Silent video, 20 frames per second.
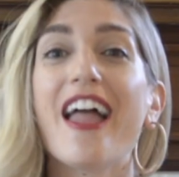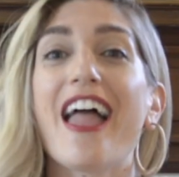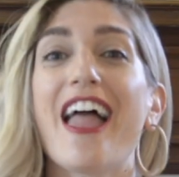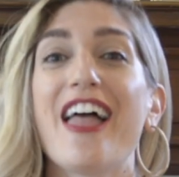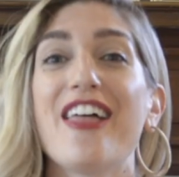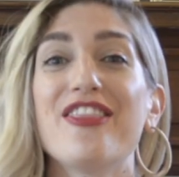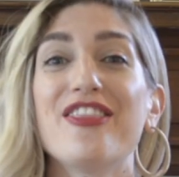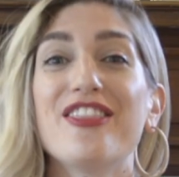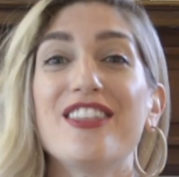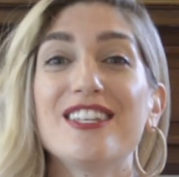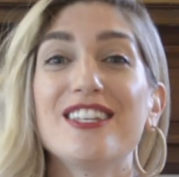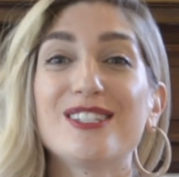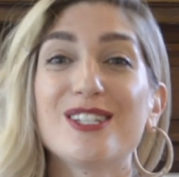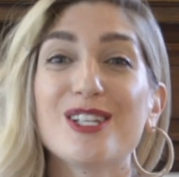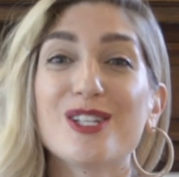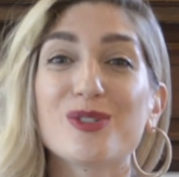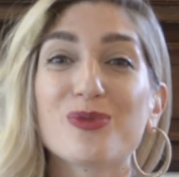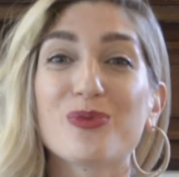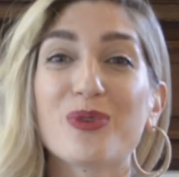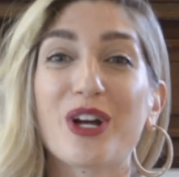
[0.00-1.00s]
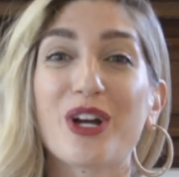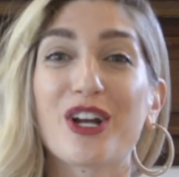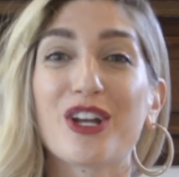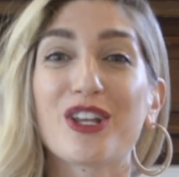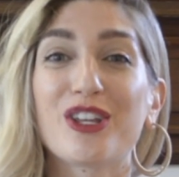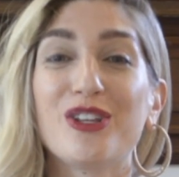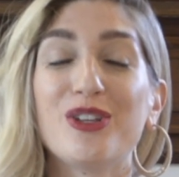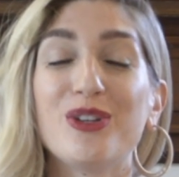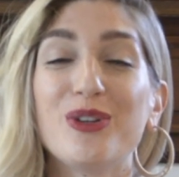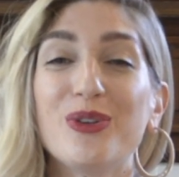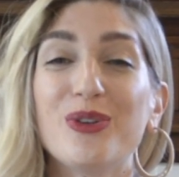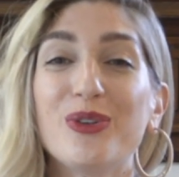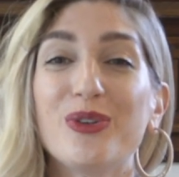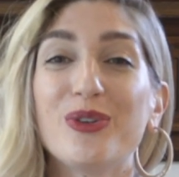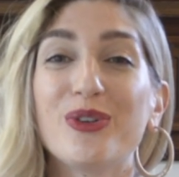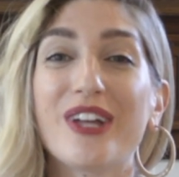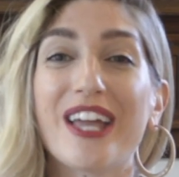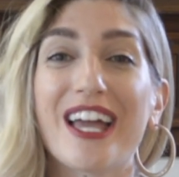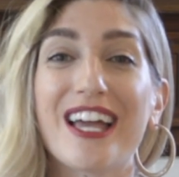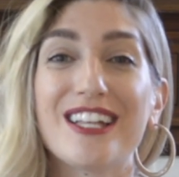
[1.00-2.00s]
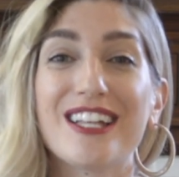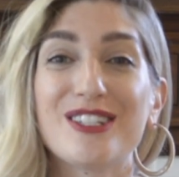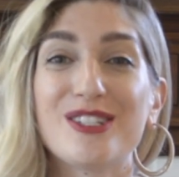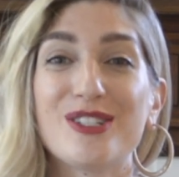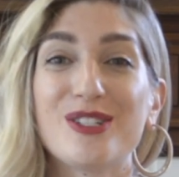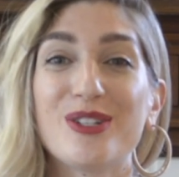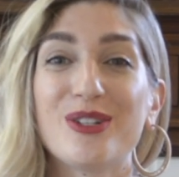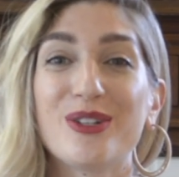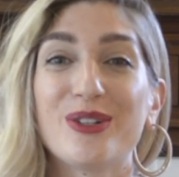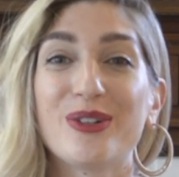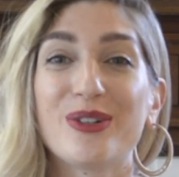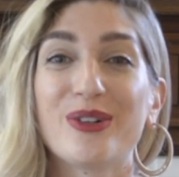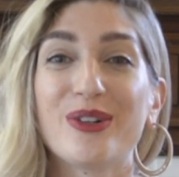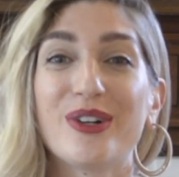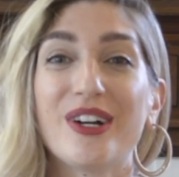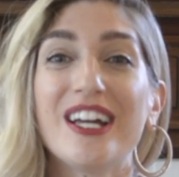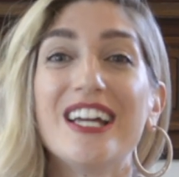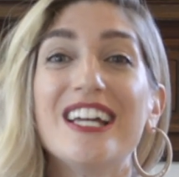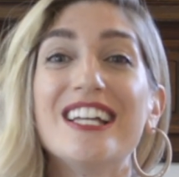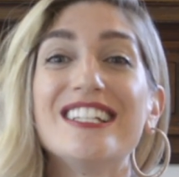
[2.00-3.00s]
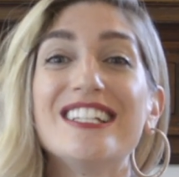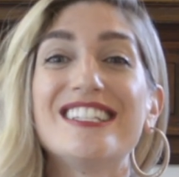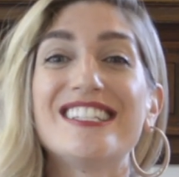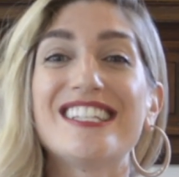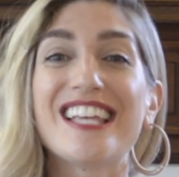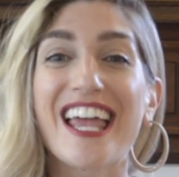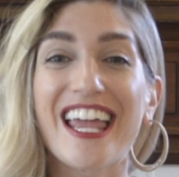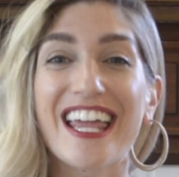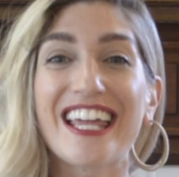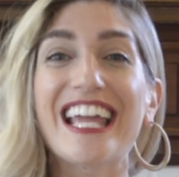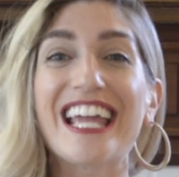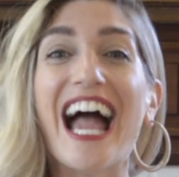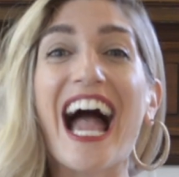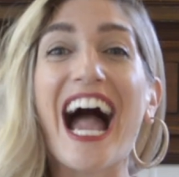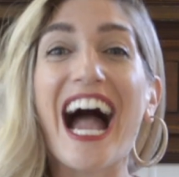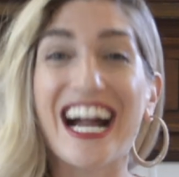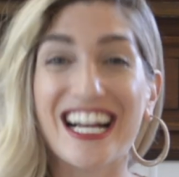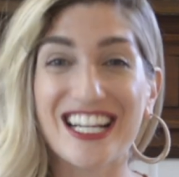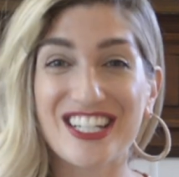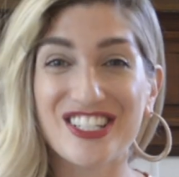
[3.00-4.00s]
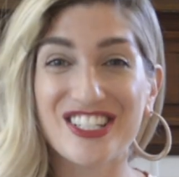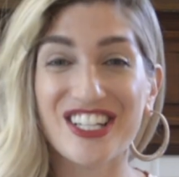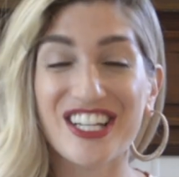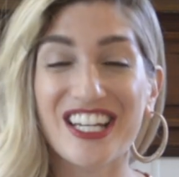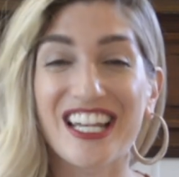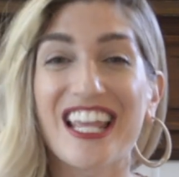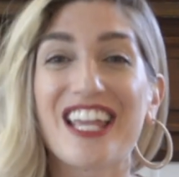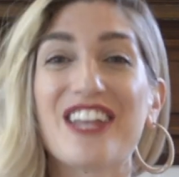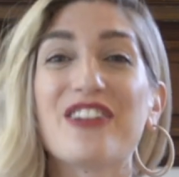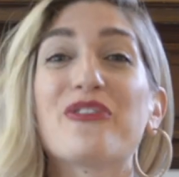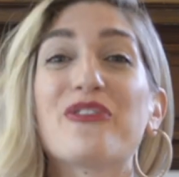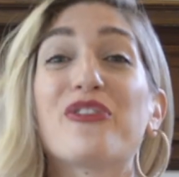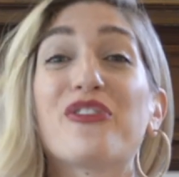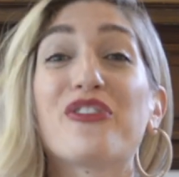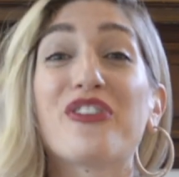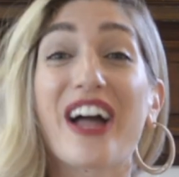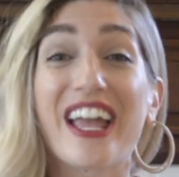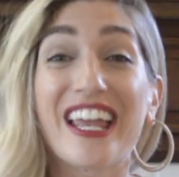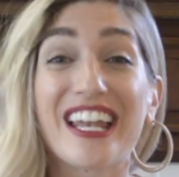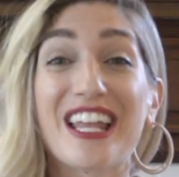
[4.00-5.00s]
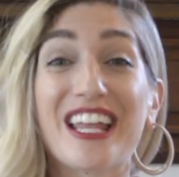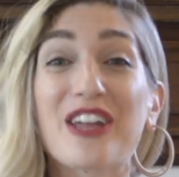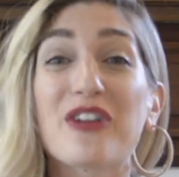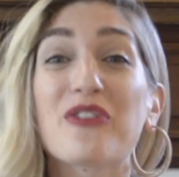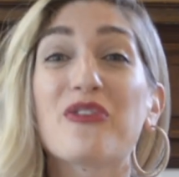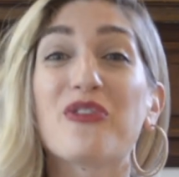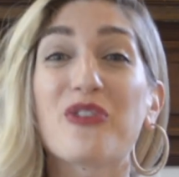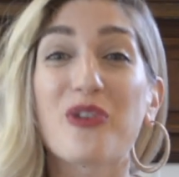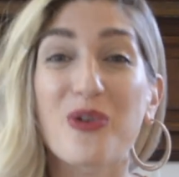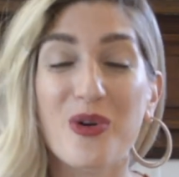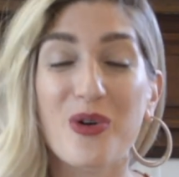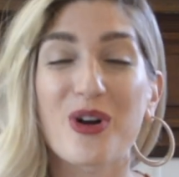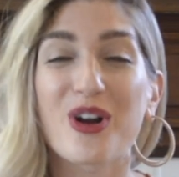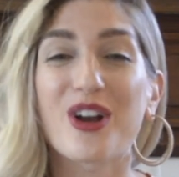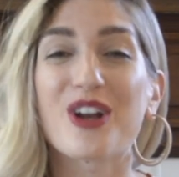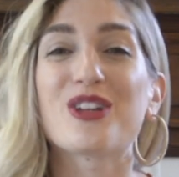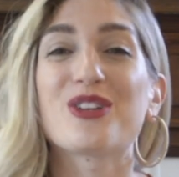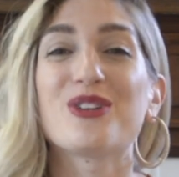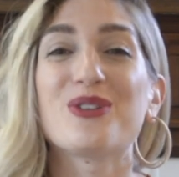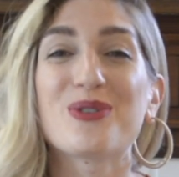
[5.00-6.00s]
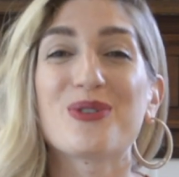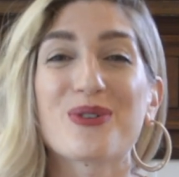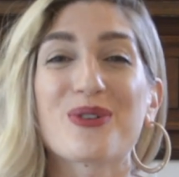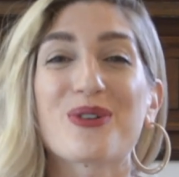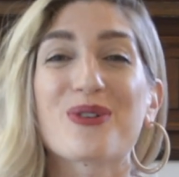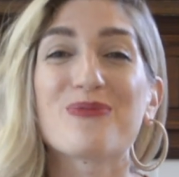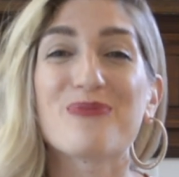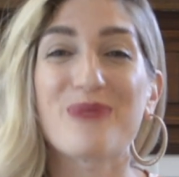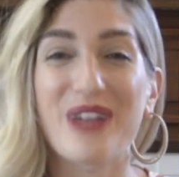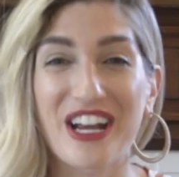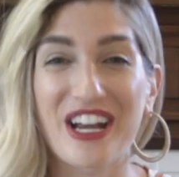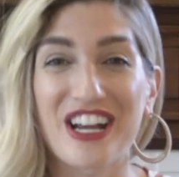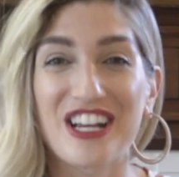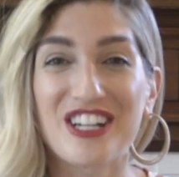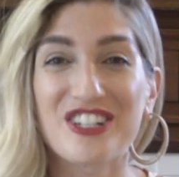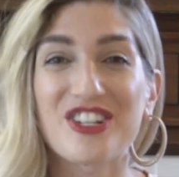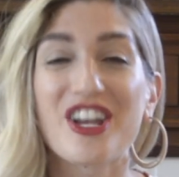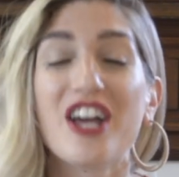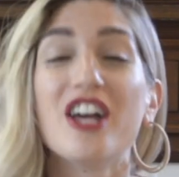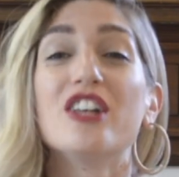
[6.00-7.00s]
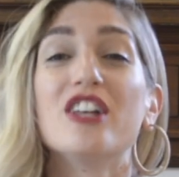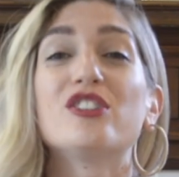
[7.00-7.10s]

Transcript: and this is where you get to take action in fighting for your marriage.